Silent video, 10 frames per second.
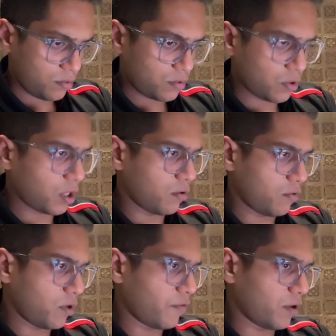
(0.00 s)
Okay,
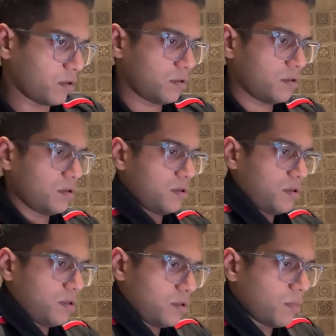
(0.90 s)
whatever.
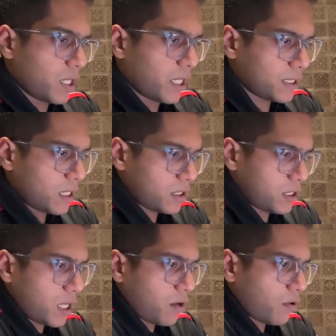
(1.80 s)
But Tesla is
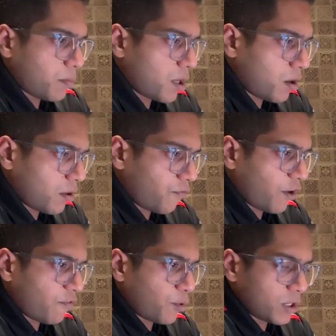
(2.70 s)
down about
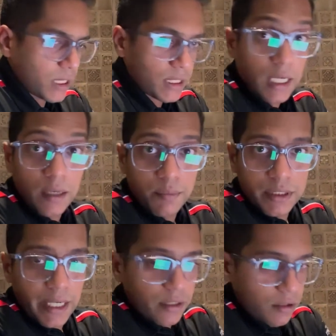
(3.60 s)

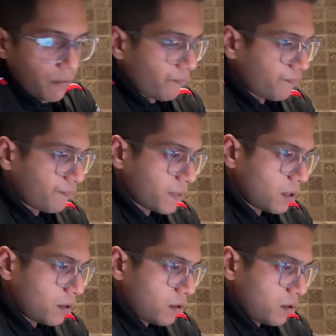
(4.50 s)
5.69%, so
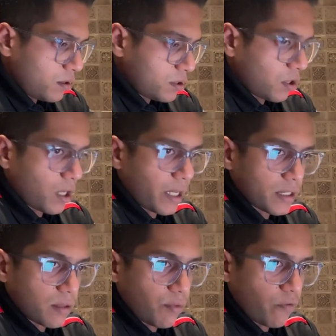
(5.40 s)
it's not like it's
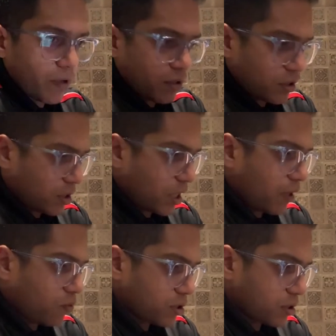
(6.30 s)
improving, it's just getting
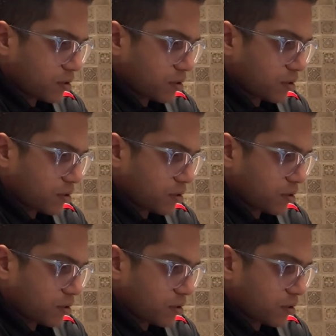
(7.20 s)
worse.